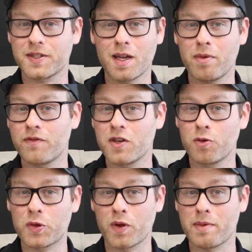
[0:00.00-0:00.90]
some of
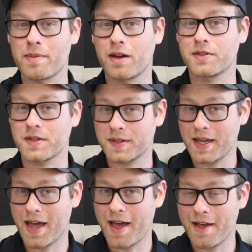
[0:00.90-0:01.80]
you with what I'm about to
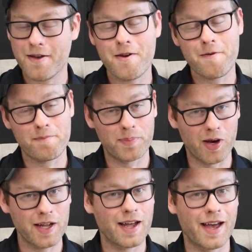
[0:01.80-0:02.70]
say,
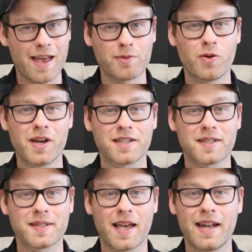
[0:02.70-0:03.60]
but I am going
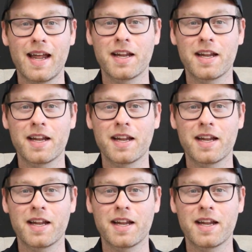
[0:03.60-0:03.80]
to say it